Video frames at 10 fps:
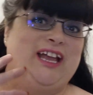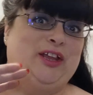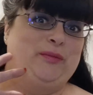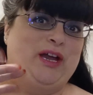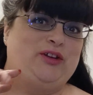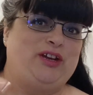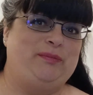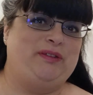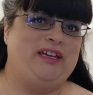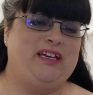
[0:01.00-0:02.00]
Hello, my
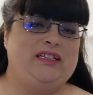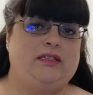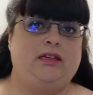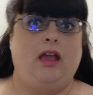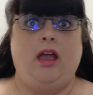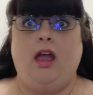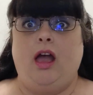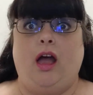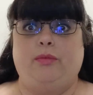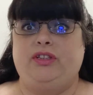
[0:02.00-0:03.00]
creeplings.
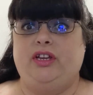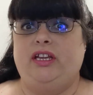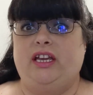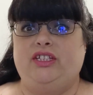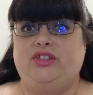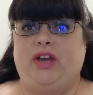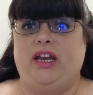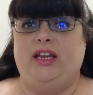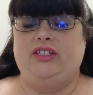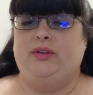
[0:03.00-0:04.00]
I'm just going to get
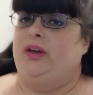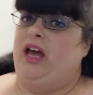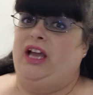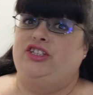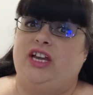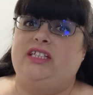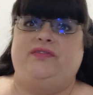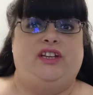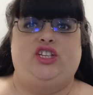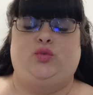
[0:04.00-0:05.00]
straight into it. I just
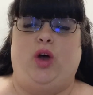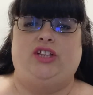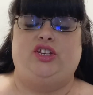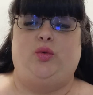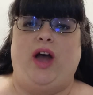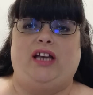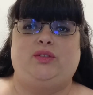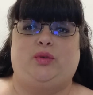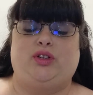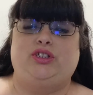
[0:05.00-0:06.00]
finished watching
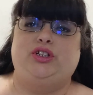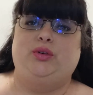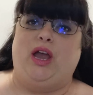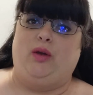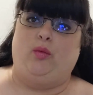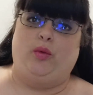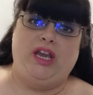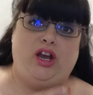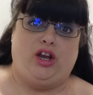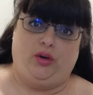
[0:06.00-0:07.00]
Waxwork 2, and
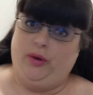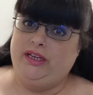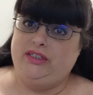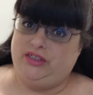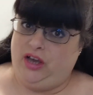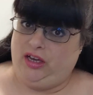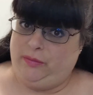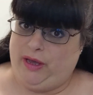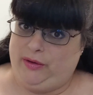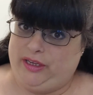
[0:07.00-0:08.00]
we are going to talk
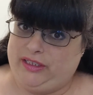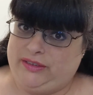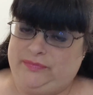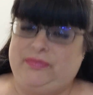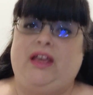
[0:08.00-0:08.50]
about it.